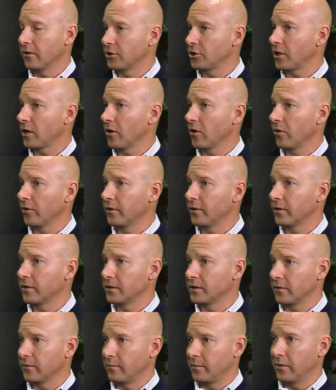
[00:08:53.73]

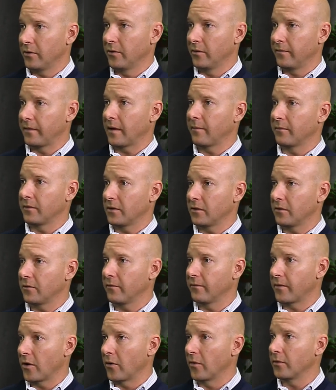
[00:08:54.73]
shareholders, it would behoove them
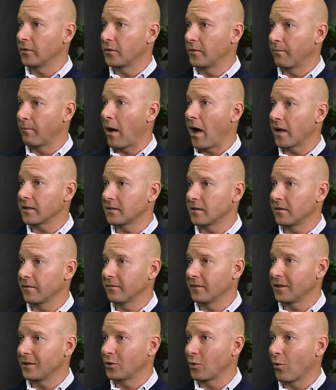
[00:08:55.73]
to vote
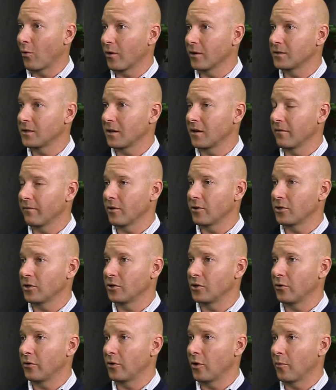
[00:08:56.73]
positively towards a
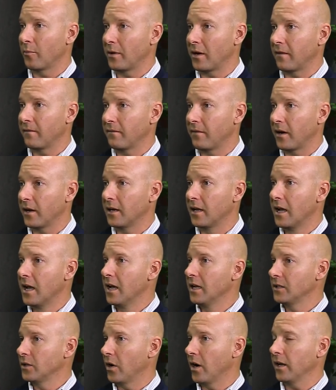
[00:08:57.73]
conversion to an open-end fund
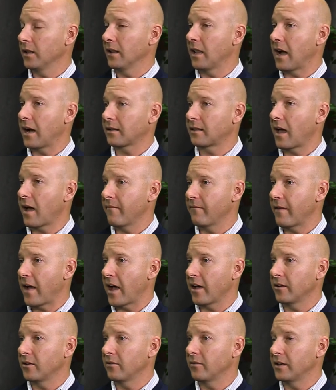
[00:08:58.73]
to unlock that
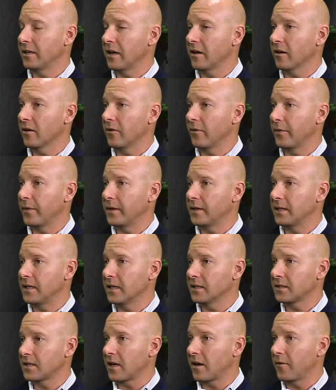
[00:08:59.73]
value and narrow the
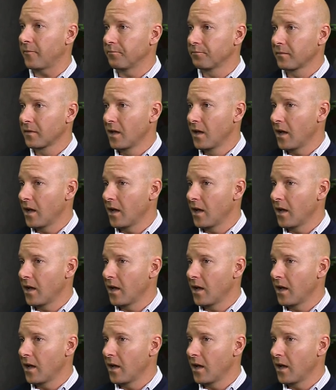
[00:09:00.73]
discount.